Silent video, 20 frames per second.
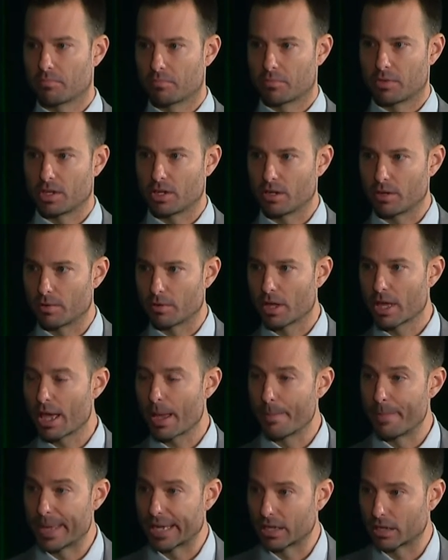you know,
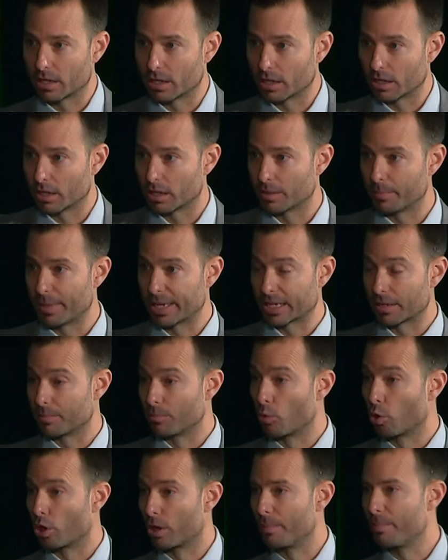make, uh, make it
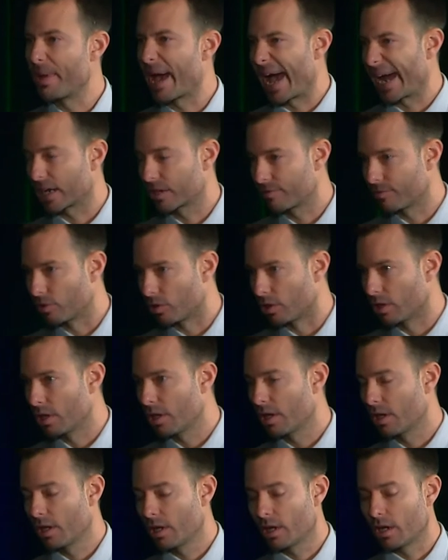more impactful.
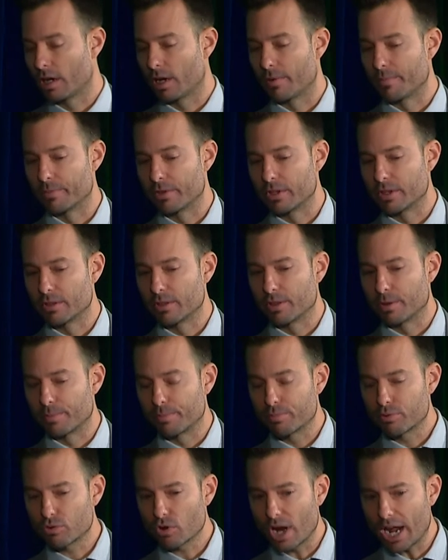Um, the
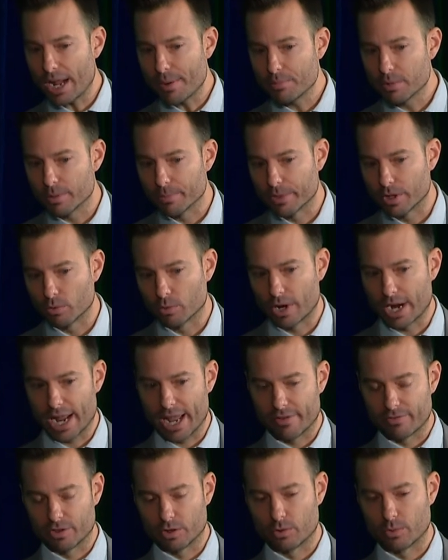problem that we're
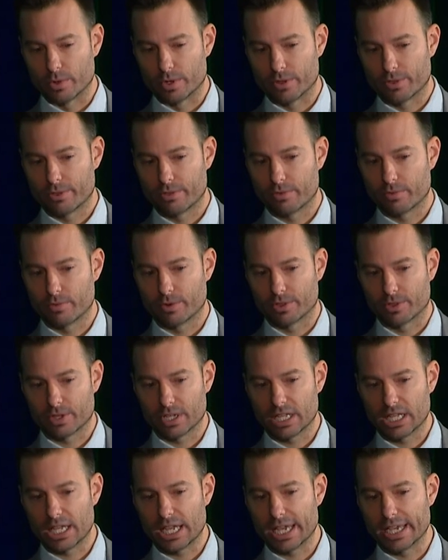having with, with
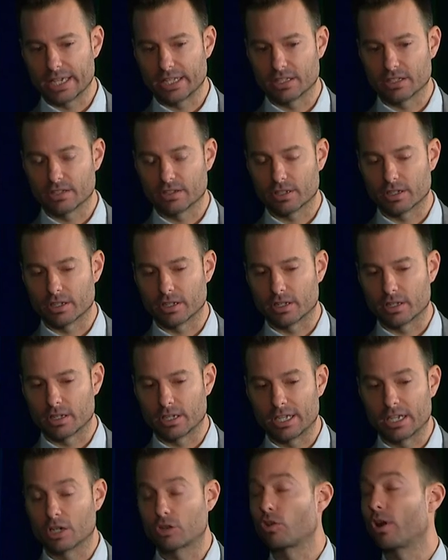clients uh,
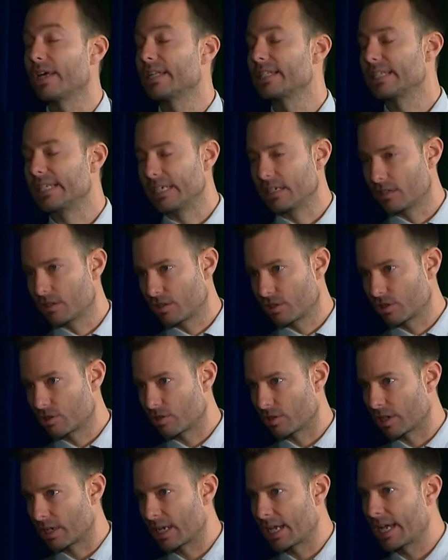across the
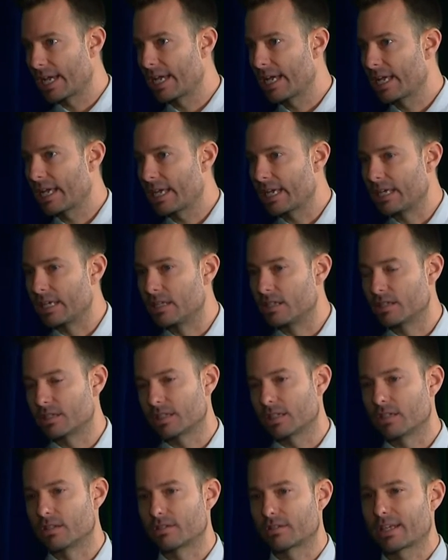industry is,
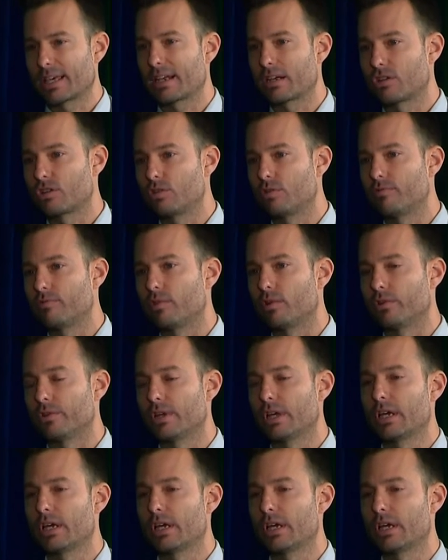is kind of twofold.